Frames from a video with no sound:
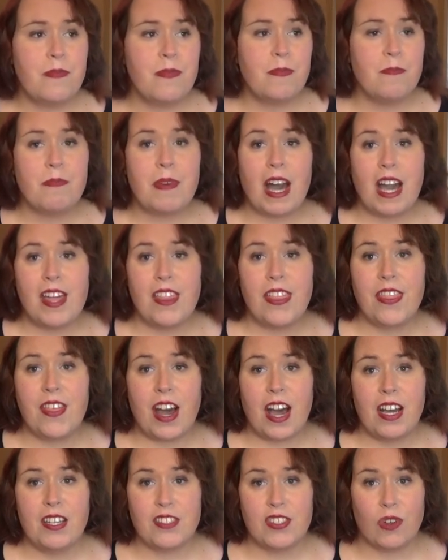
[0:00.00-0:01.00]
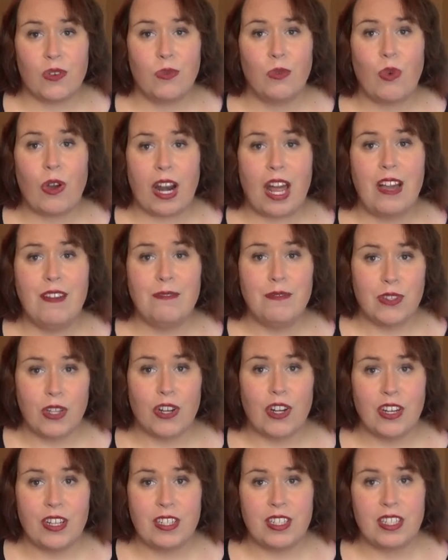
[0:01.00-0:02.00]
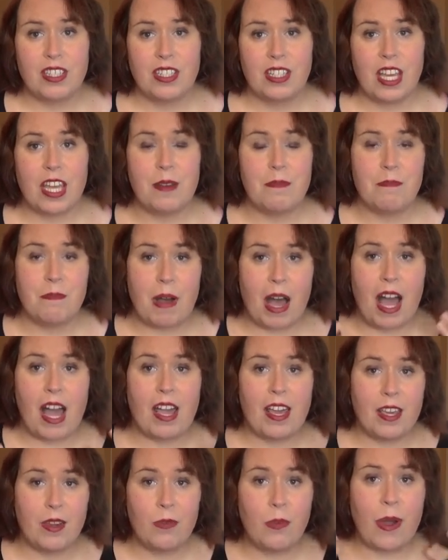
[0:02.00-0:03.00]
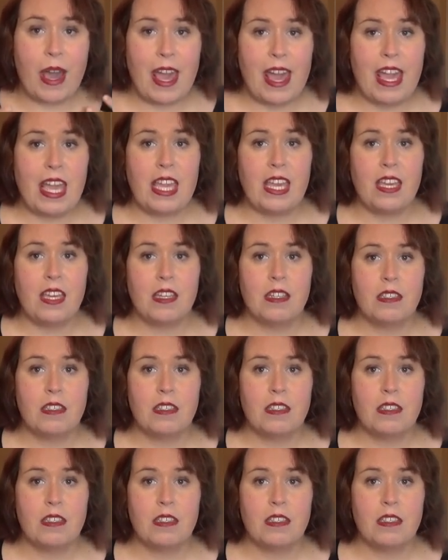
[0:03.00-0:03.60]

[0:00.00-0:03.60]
my thoughts or what I've learned in my way.